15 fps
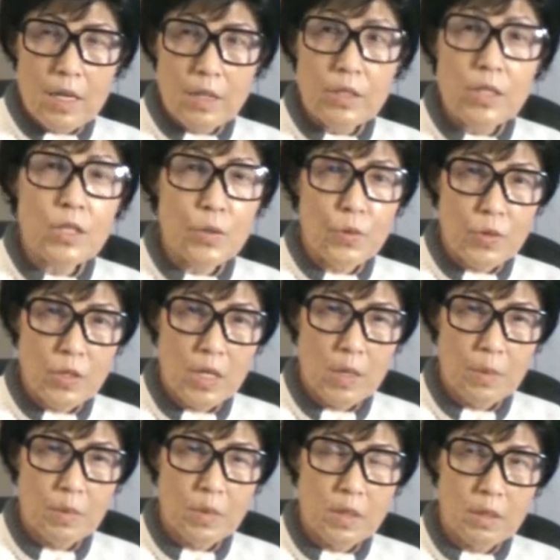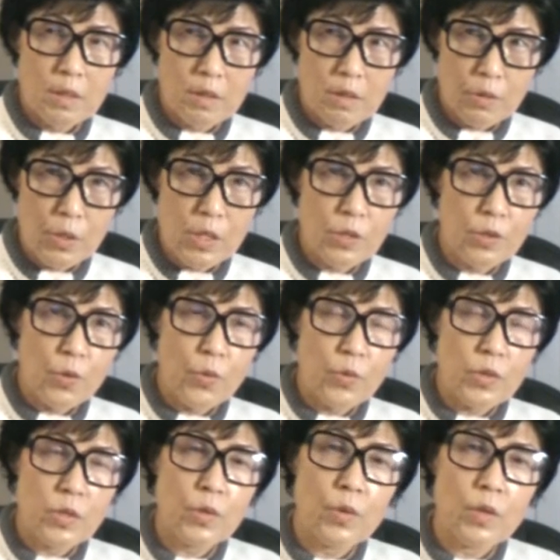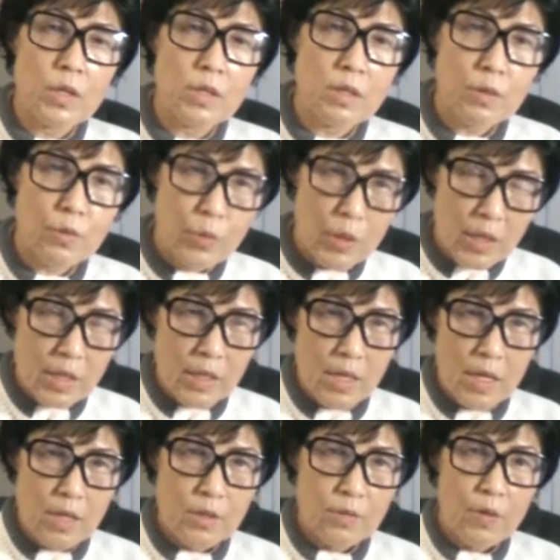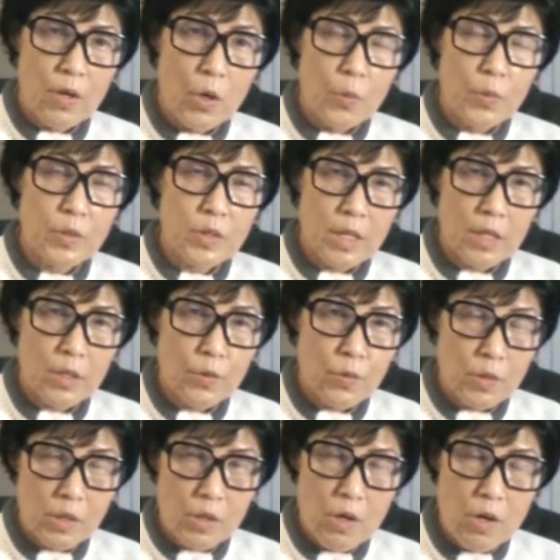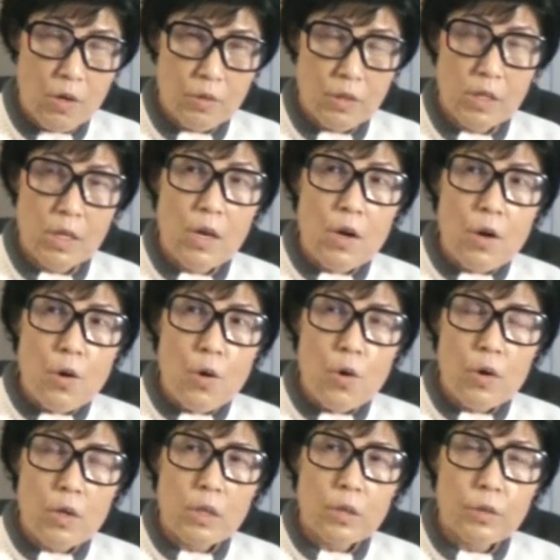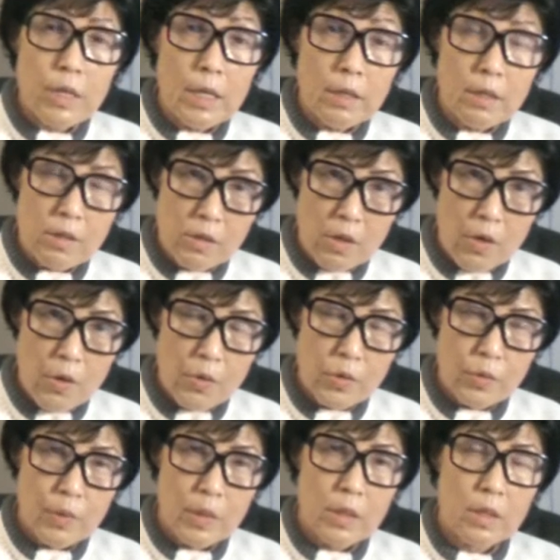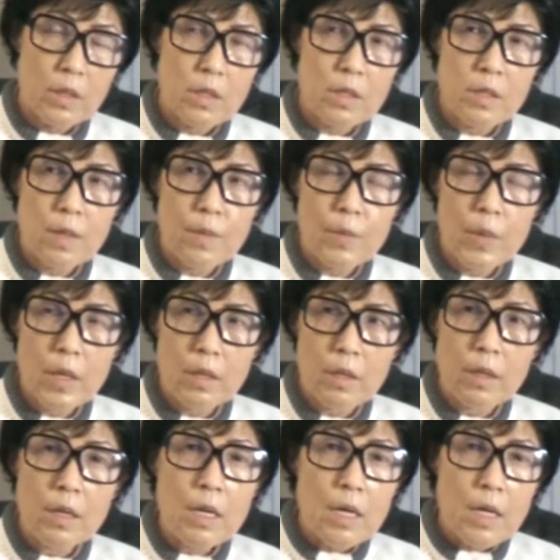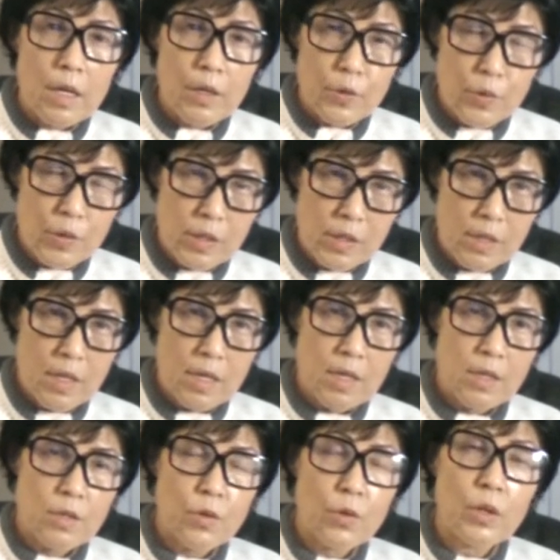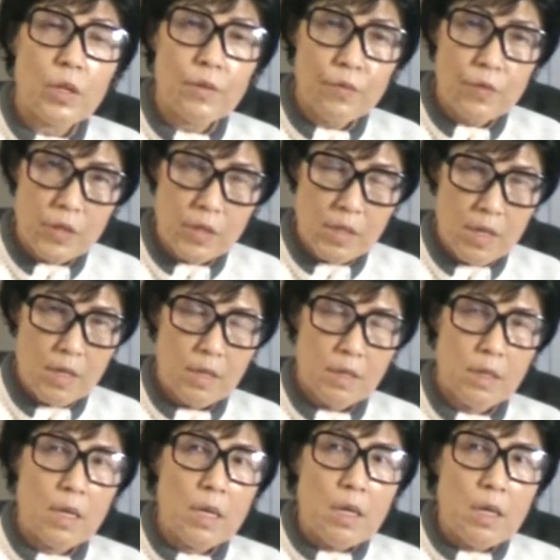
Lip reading: needle-shaped crystals. So this really kind of helps diagnose gout. Or look at the cells, whether there is some a leukocyte or lymphocyte.